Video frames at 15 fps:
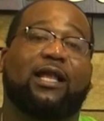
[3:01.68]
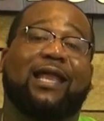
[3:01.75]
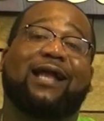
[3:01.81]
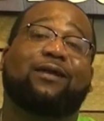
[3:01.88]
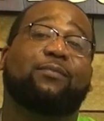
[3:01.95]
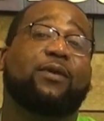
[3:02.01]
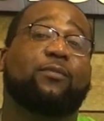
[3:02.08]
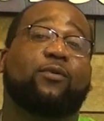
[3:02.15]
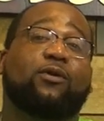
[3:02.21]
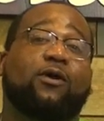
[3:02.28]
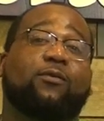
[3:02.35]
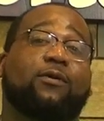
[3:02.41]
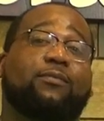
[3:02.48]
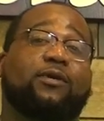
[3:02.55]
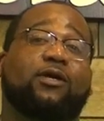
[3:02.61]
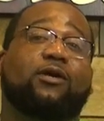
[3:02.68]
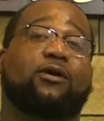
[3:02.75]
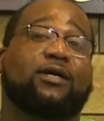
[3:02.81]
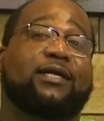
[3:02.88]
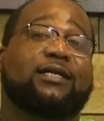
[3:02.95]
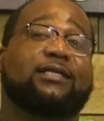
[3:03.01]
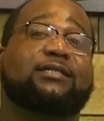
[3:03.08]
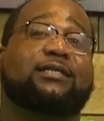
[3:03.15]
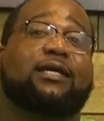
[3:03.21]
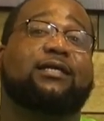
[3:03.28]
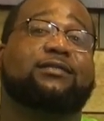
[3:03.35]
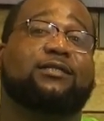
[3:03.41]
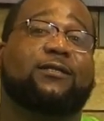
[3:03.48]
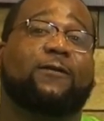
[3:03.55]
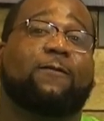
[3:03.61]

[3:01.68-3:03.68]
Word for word: a lot of people know what Peoria is actually.